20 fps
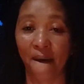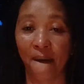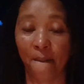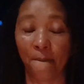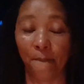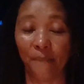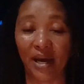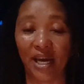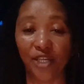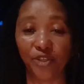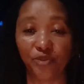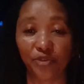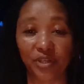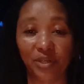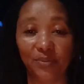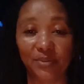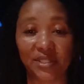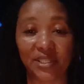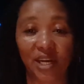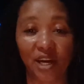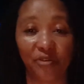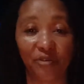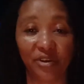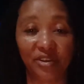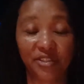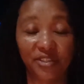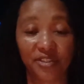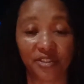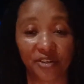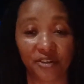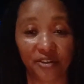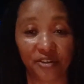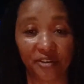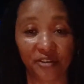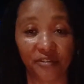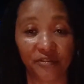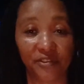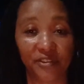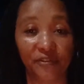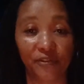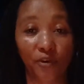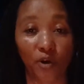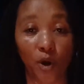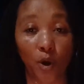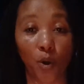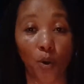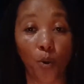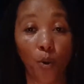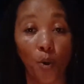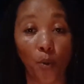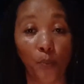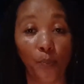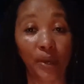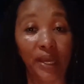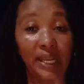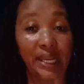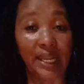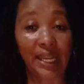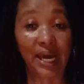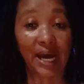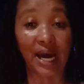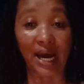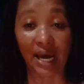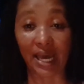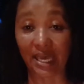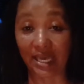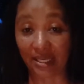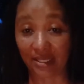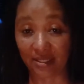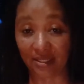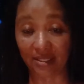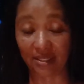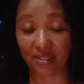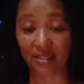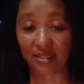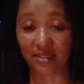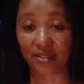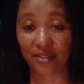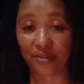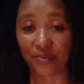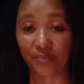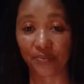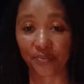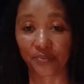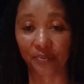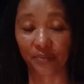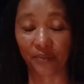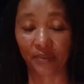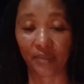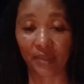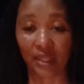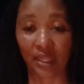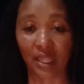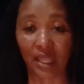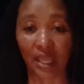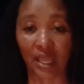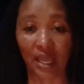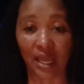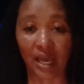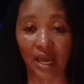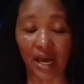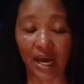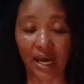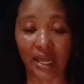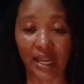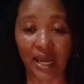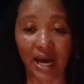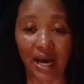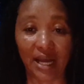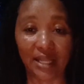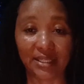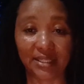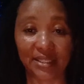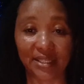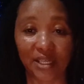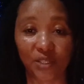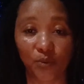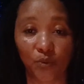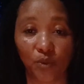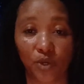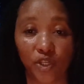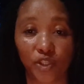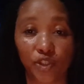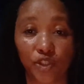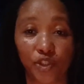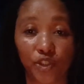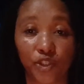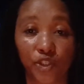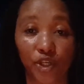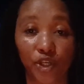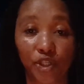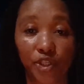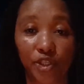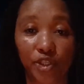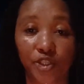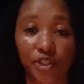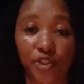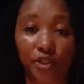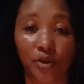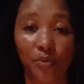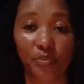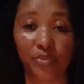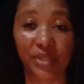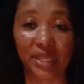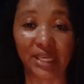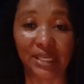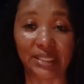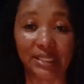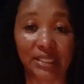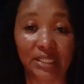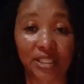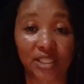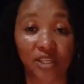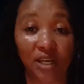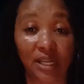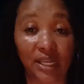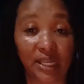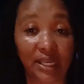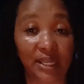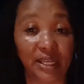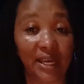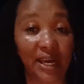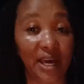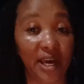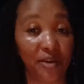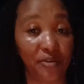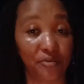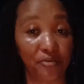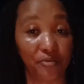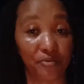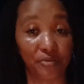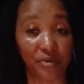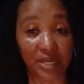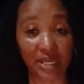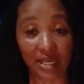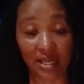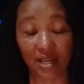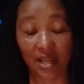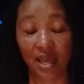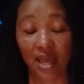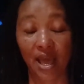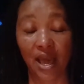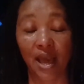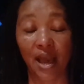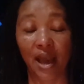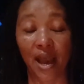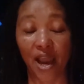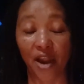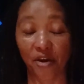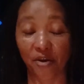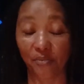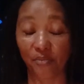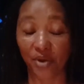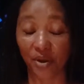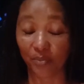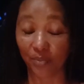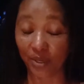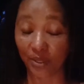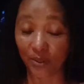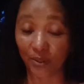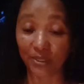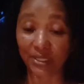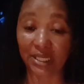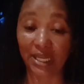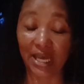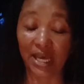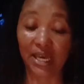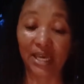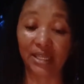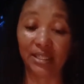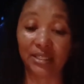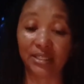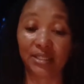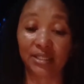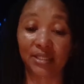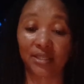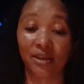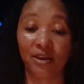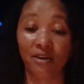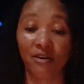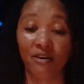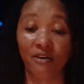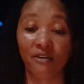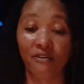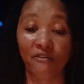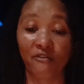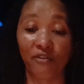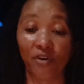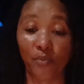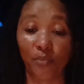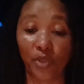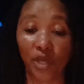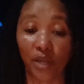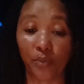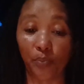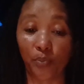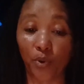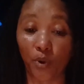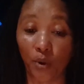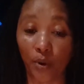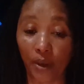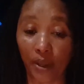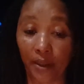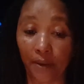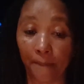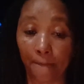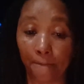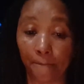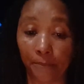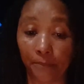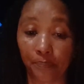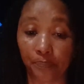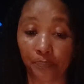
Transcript: My dreams are reserved for open eyes and hands that want to touch something solid and real. I remember those lines from that poem.